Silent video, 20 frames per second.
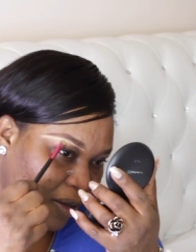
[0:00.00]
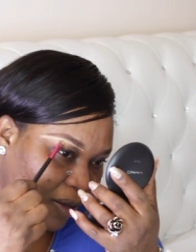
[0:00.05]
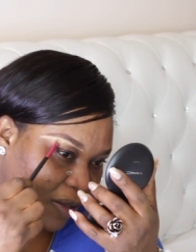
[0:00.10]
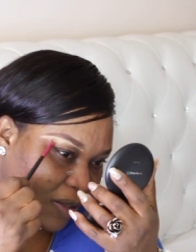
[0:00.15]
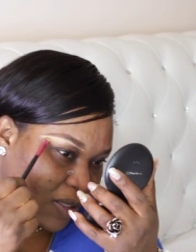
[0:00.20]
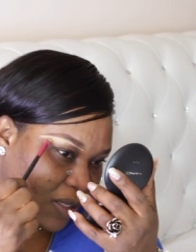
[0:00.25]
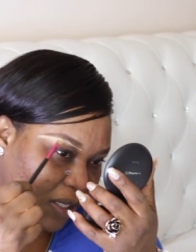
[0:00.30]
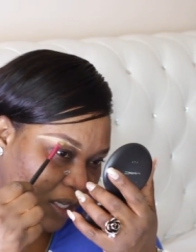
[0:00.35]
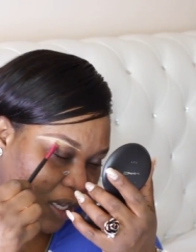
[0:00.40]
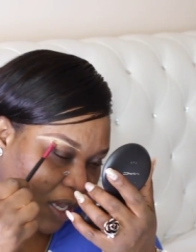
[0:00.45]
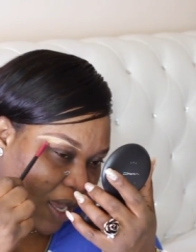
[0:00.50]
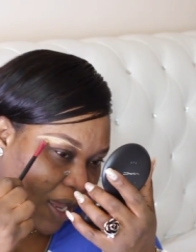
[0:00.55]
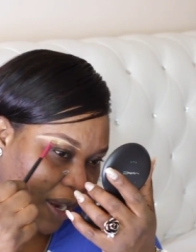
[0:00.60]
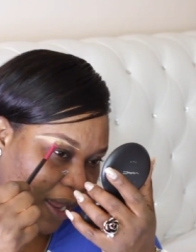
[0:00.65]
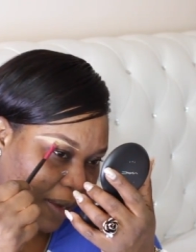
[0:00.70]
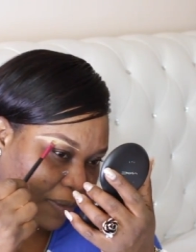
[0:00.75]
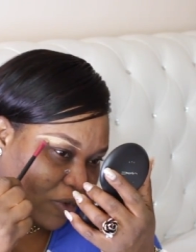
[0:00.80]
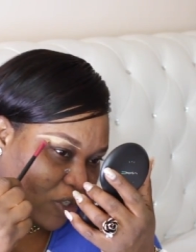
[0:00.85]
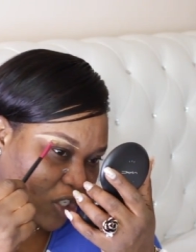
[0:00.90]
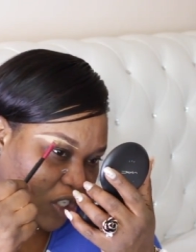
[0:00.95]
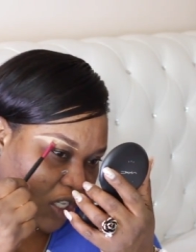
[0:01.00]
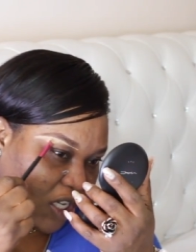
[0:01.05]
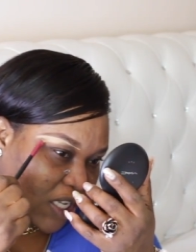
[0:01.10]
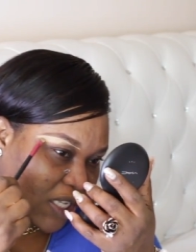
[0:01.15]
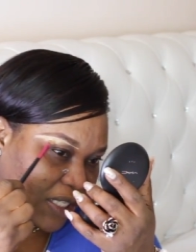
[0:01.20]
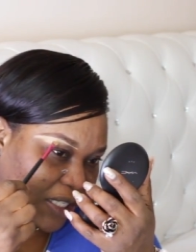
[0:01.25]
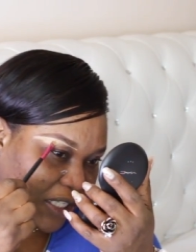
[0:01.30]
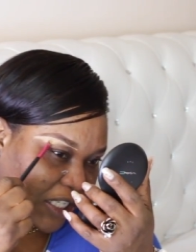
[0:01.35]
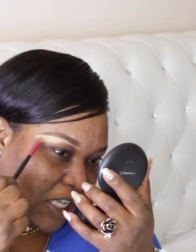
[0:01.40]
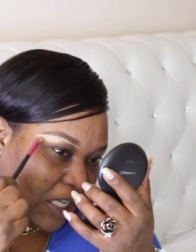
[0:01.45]
You see, and I'm just
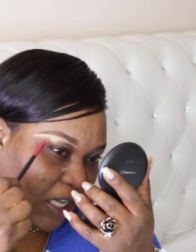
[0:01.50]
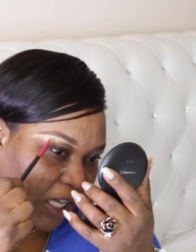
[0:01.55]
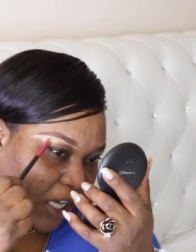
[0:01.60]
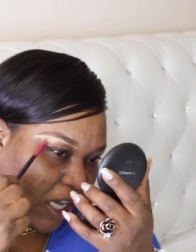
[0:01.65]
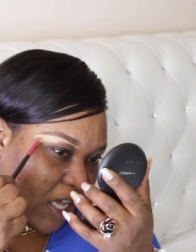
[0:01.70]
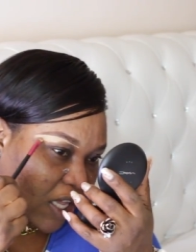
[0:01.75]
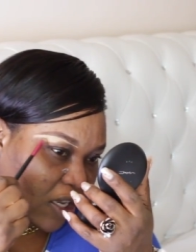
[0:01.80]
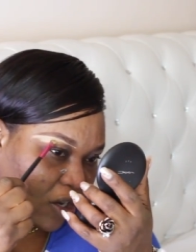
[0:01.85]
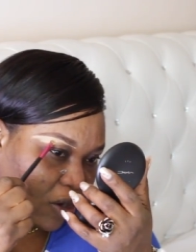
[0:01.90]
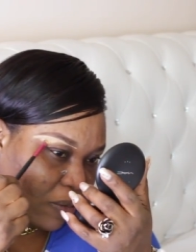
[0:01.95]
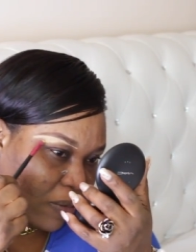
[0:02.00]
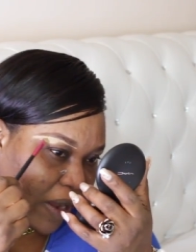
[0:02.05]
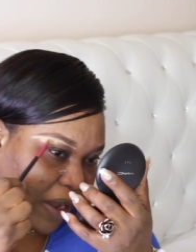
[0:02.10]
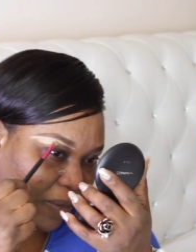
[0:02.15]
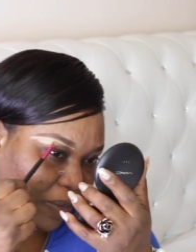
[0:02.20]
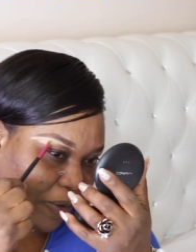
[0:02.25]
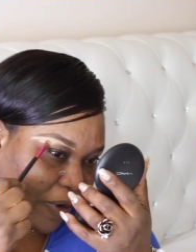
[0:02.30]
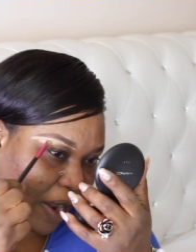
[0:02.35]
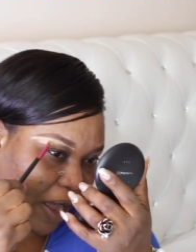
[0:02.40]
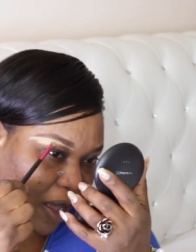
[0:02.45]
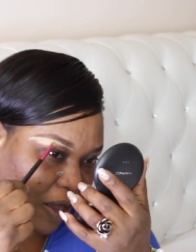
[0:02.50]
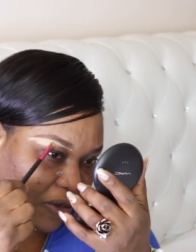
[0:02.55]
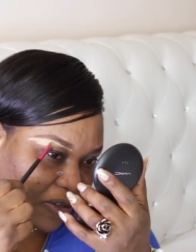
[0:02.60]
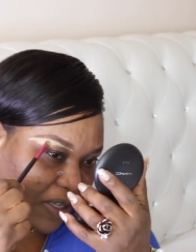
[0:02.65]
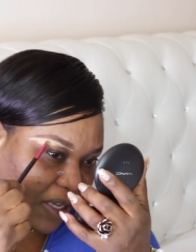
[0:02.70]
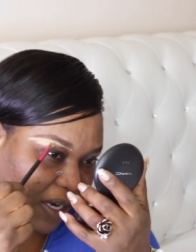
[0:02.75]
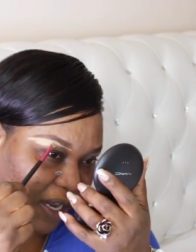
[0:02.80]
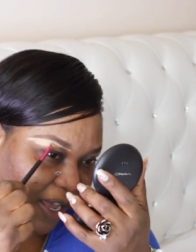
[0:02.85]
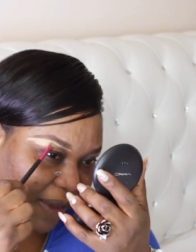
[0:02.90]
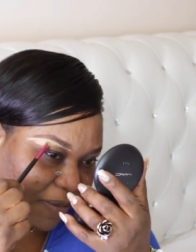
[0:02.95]
concealing under my
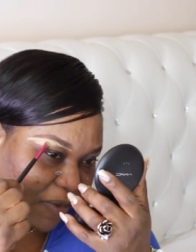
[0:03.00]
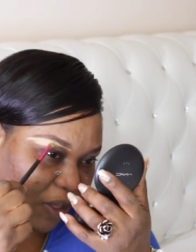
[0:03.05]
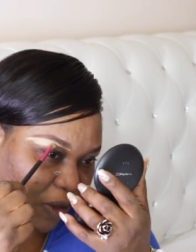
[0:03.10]
brows, and I'm